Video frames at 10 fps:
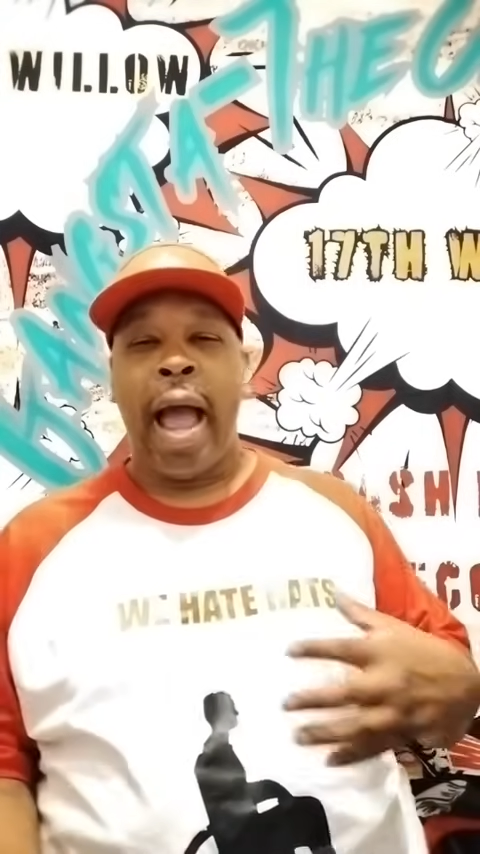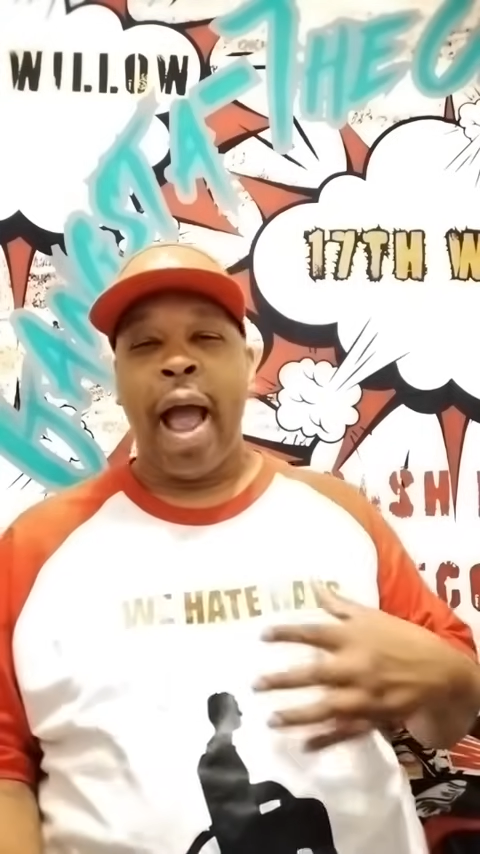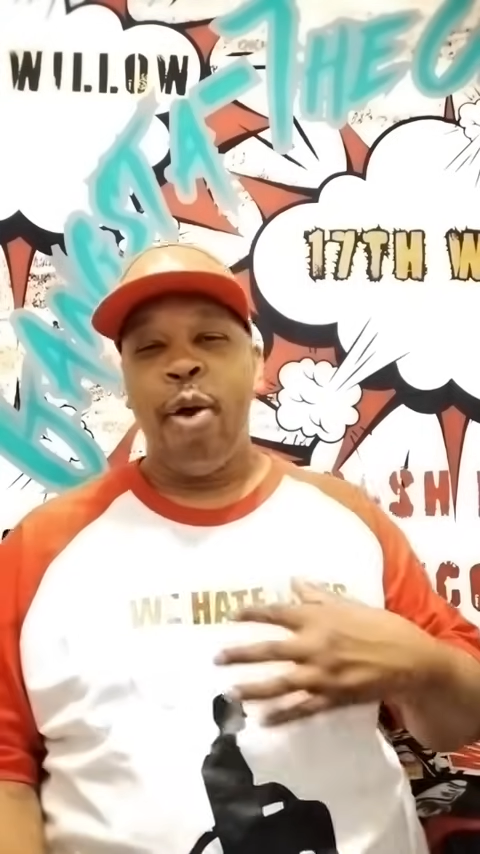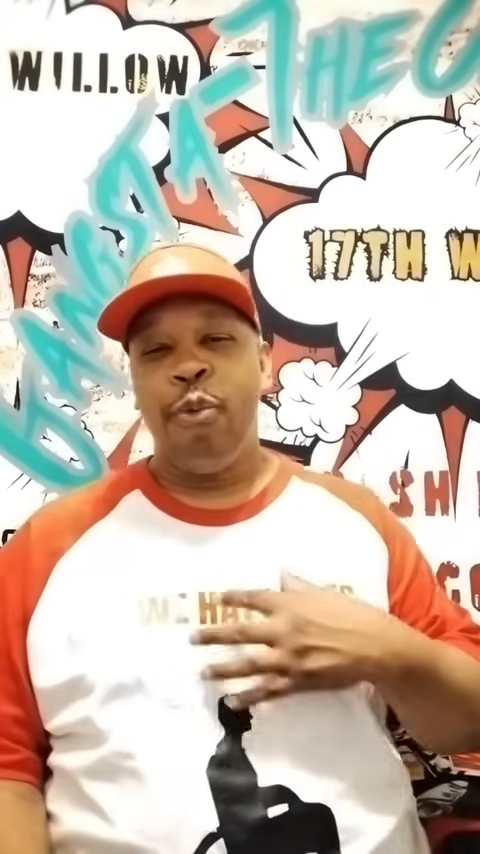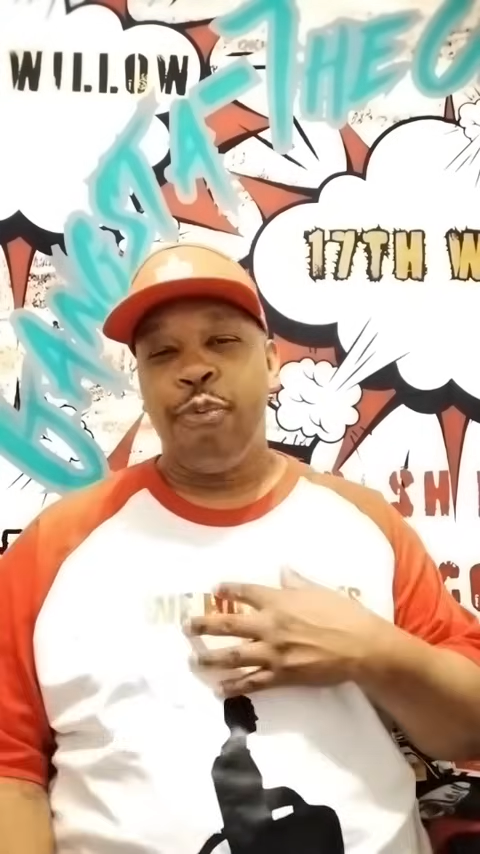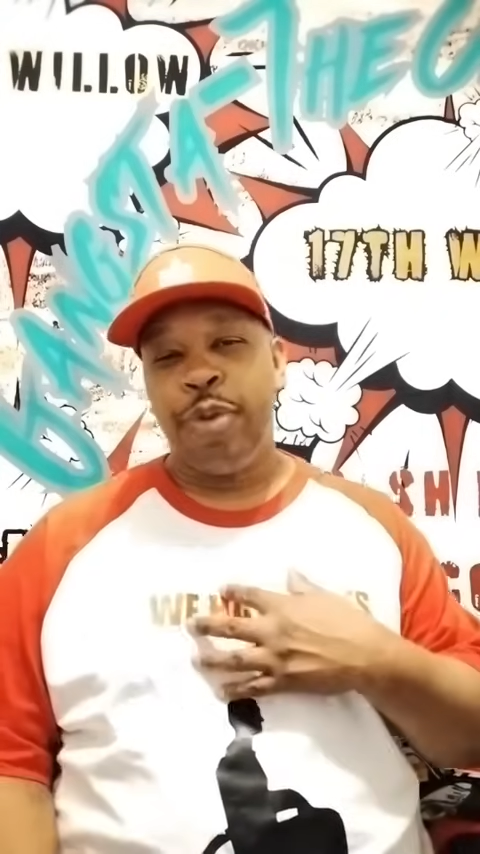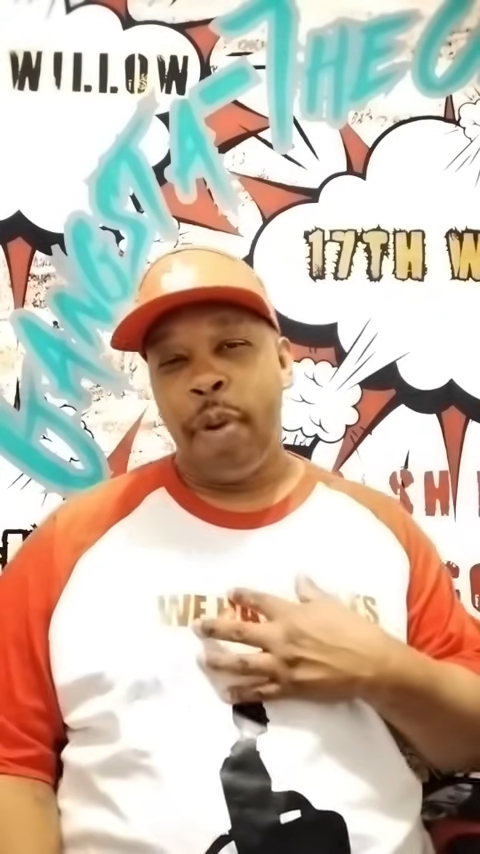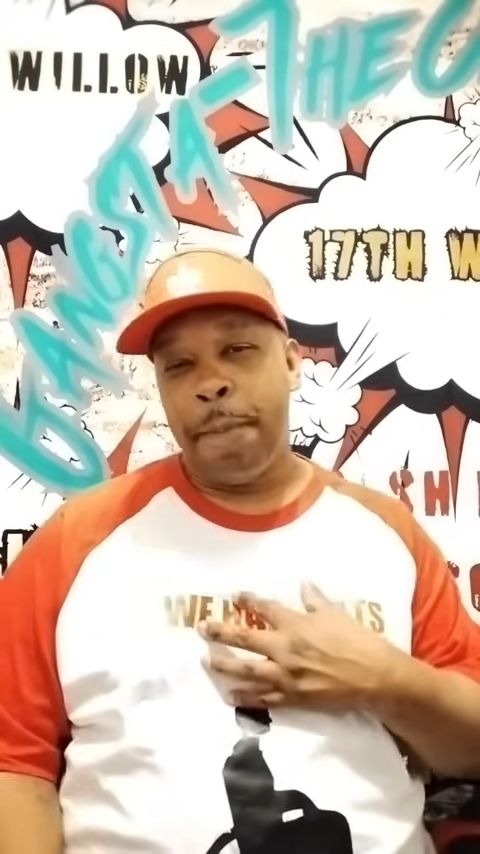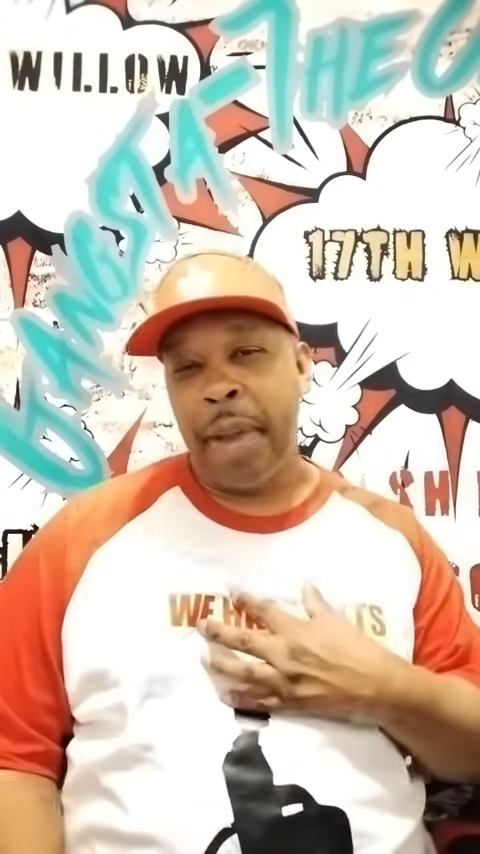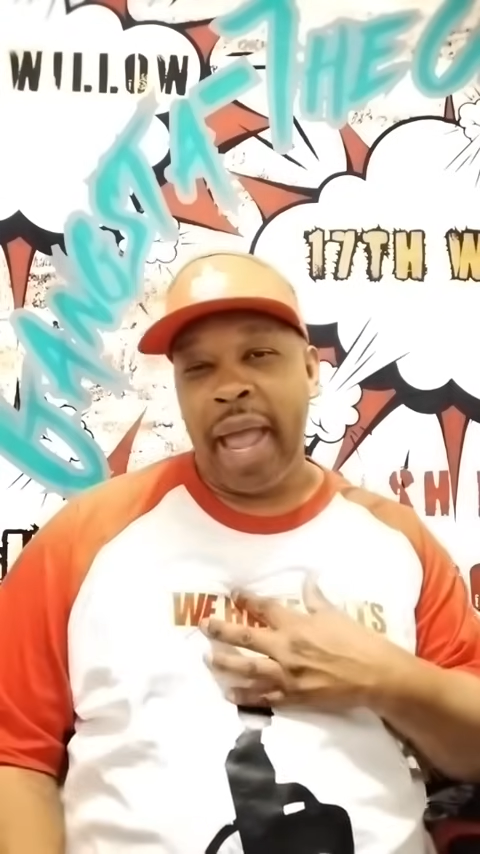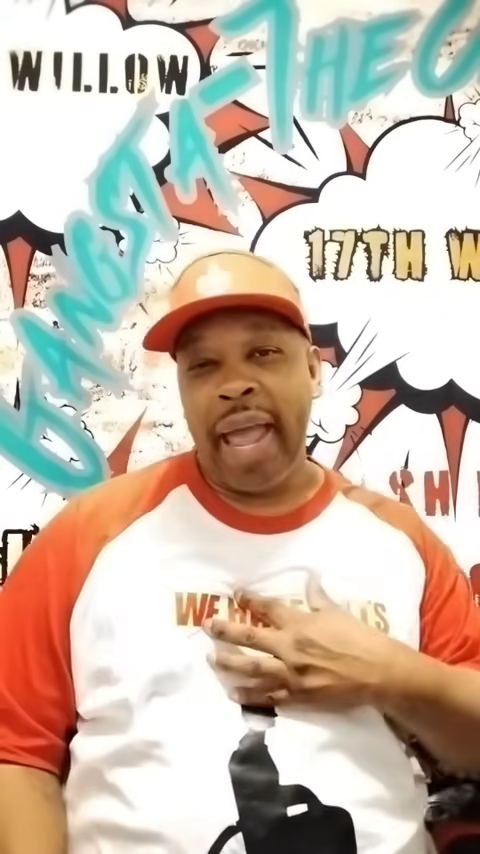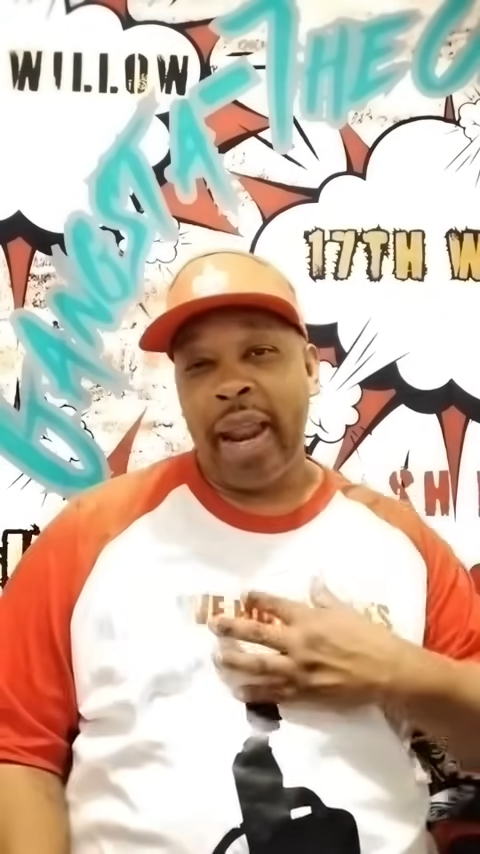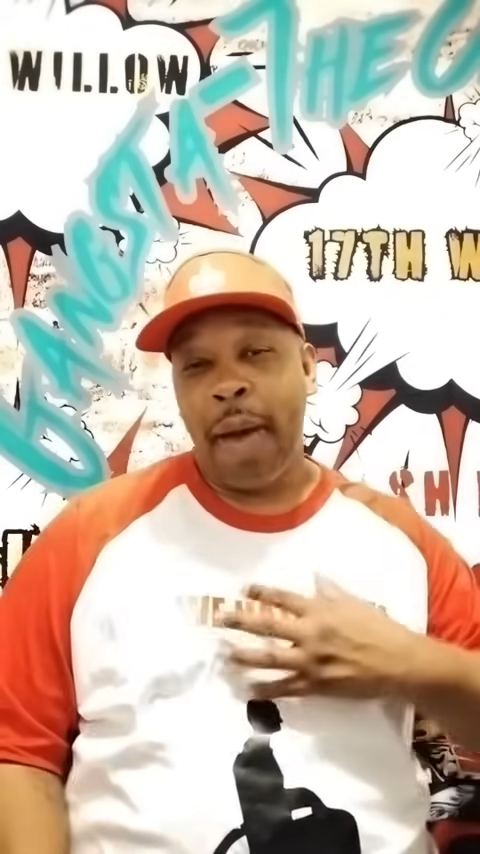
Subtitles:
I don't feel bad